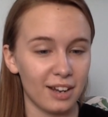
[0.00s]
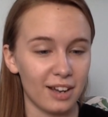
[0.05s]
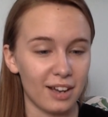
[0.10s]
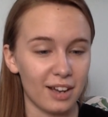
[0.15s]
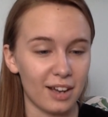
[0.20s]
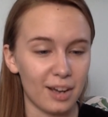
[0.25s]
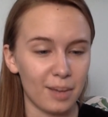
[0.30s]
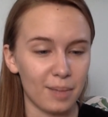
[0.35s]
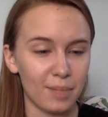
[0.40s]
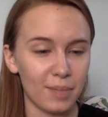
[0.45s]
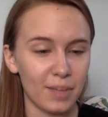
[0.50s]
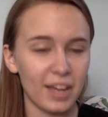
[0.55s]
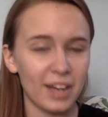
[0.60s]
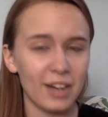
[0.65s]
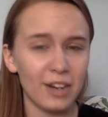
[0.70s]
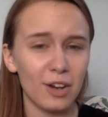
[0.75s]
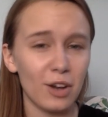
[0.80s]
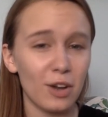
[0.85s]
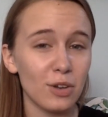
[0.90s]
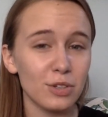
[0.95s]
Um,
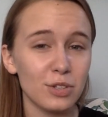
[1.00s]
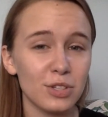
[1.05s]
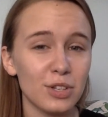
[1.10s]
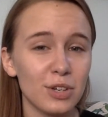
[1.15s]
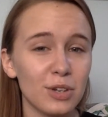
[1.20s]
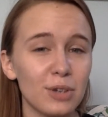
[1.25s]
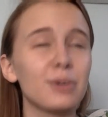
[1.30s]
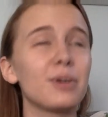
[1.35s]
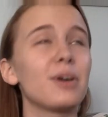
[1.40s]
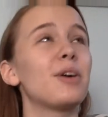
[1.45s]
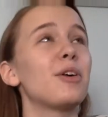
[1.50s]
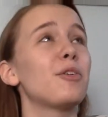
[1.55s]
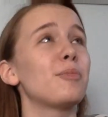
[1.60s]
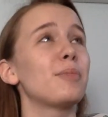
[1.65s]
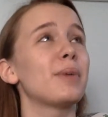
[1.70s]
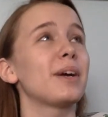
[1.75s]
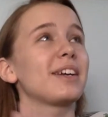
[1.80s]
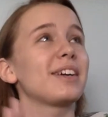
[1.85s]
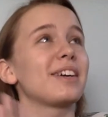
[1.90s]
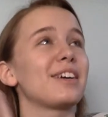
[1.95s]
and also, oh
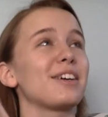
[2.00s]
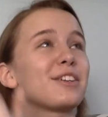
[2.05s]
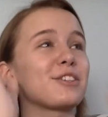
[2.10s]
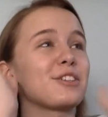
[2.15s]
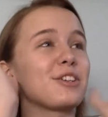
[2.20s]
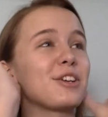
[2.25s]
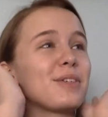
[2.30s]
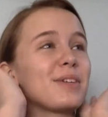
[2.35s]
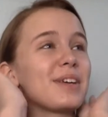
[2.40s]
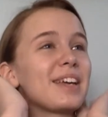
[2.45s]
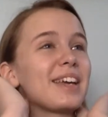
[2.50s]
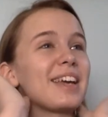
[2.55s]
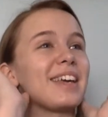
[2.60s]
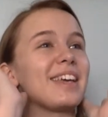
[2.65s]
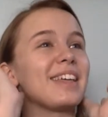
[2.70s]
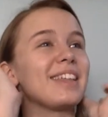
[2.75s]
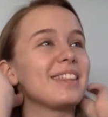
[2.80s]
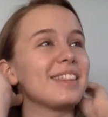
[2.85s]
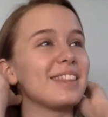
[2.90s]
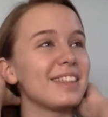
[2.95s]
my gosh,
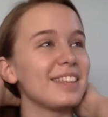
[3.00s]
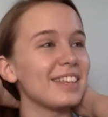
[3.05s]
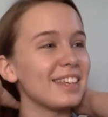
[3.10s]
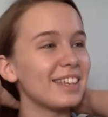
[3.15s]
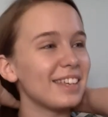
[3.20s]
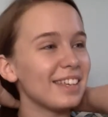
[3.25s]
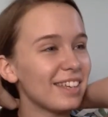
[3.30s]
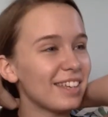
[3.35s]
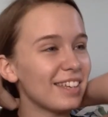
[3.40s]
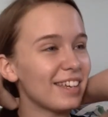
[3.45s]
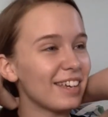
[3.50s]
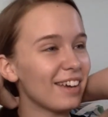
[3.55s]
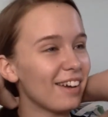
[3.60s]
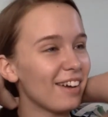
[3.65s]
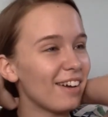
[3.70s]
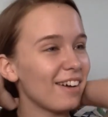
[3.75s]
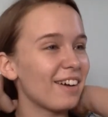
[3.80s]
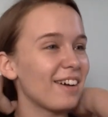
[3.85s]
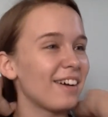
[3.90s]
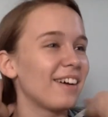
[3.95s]
okay, the
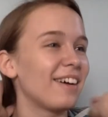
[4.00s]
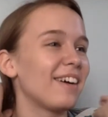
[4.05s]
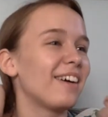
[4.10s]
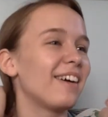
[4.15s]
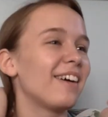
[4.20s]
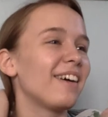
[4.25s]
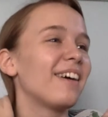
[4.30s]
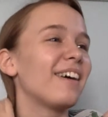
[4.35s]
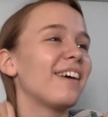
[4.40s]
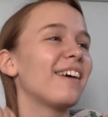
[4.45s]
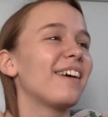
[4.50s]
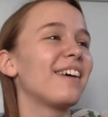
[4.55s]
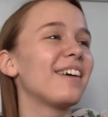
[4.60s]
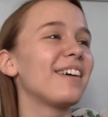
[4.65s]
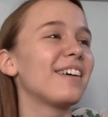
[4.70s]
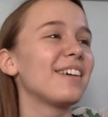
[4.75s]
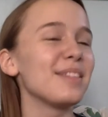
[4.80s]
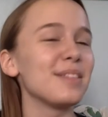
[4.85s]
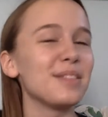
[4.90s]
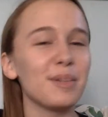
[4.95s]

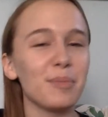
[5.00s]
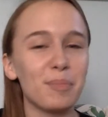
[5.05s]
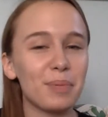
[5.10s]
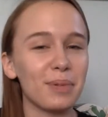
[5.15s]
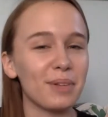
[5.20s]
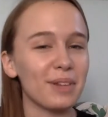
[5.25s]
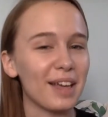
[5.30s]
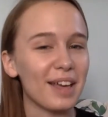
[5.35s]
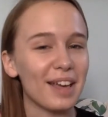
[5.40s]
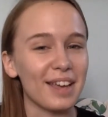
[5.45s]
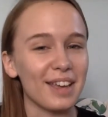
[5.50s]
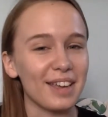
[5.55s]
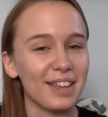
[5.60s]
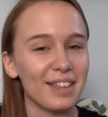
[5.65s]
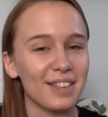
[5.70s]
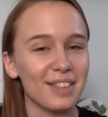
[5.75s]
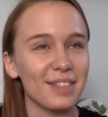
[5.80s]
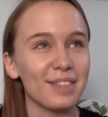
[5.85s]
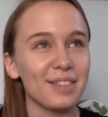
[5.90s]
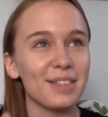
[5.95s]
the play,
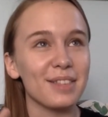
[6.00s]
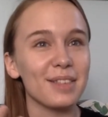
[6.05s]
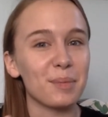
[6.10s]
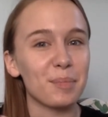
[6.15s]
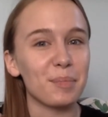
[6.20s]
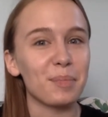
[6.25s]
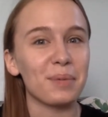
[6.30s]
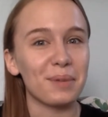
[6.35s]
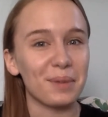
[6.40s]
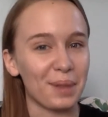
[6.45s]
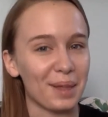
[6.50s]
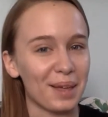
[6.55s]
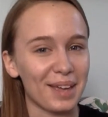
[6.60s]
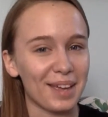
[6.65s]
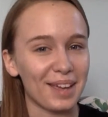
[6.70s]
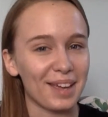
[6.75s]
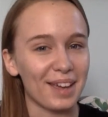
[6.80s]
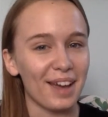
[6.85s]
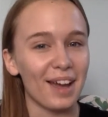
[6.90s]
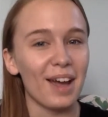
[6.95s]
the
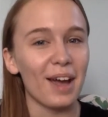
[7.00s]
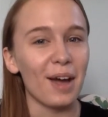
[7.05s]
play.